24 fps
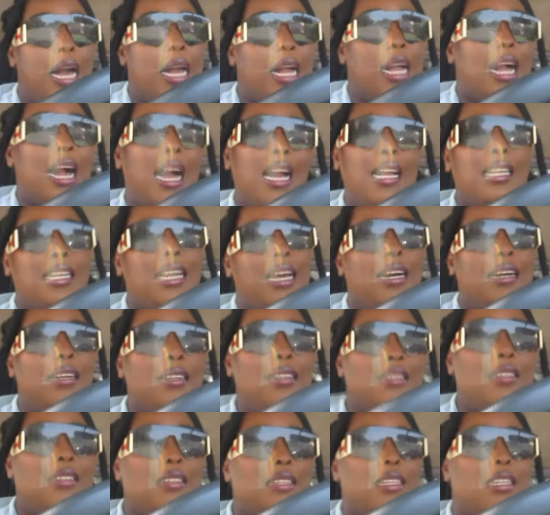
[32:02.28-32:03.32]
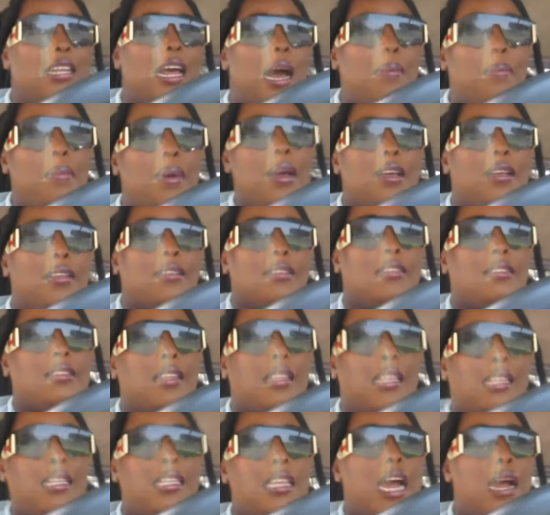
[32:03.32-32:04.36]
kind of determines
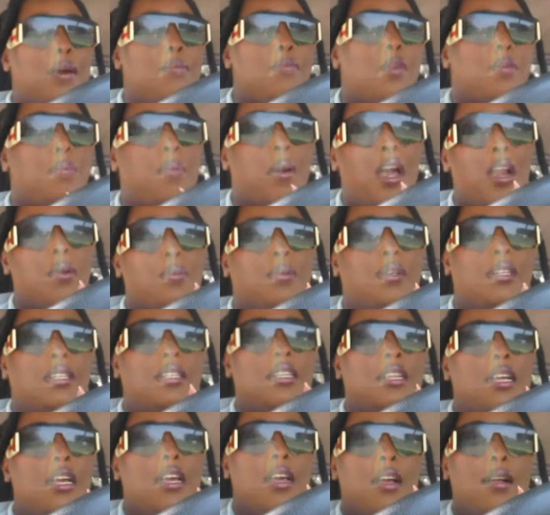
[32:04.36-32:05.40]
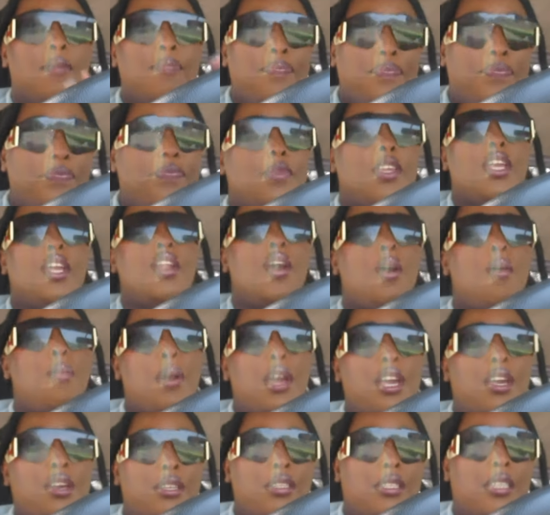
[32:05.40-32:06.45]
the time your body will, you know,
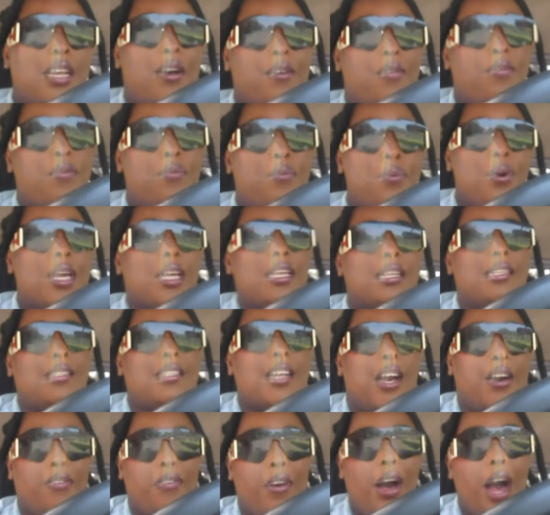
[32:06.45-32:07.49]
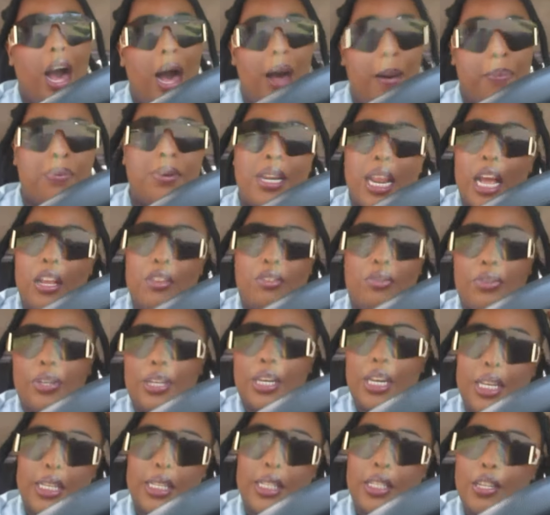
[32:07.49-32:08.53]
wake itself up
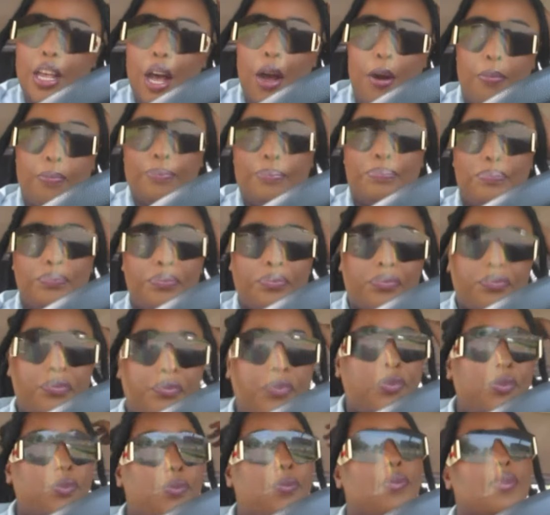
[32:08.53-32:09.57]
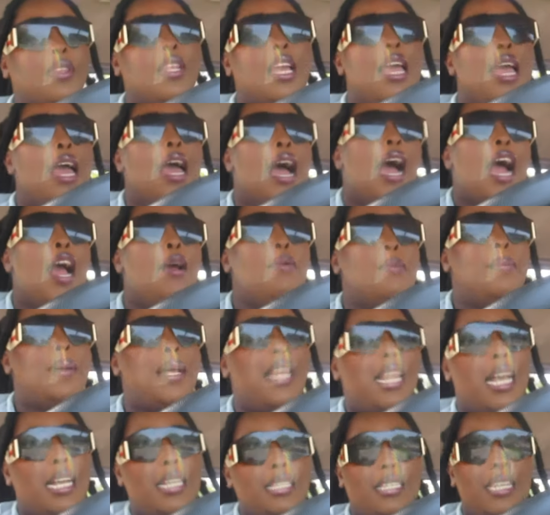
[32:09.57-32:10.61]
naturally. So I remember
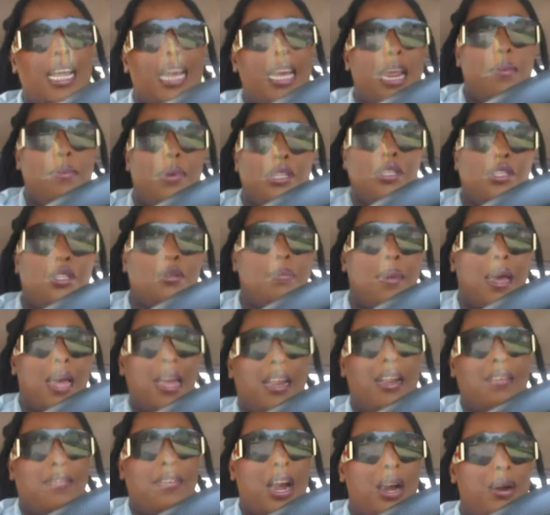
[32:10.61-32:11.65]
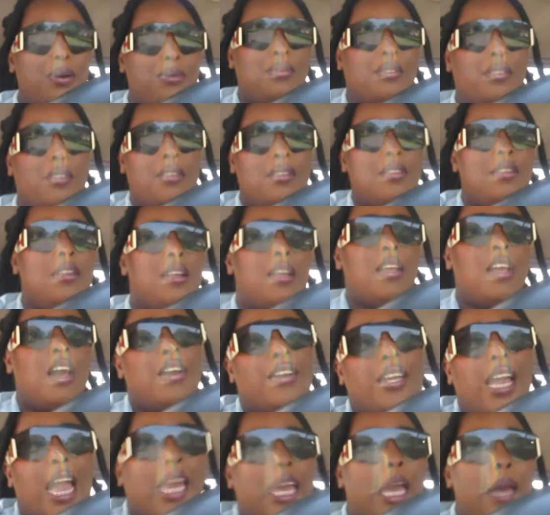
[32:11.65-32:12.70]
last night I went to bed around,
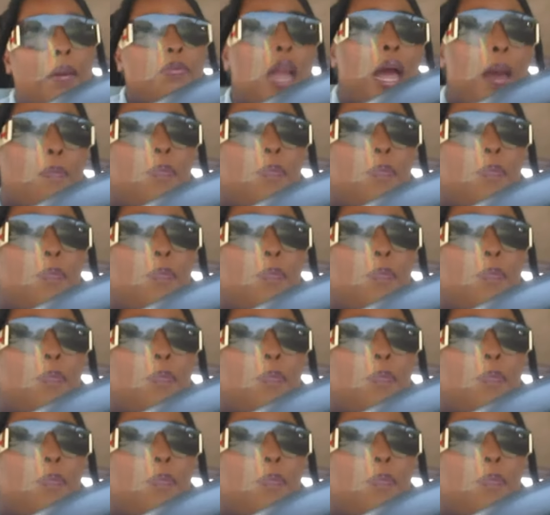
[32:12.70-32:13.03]
I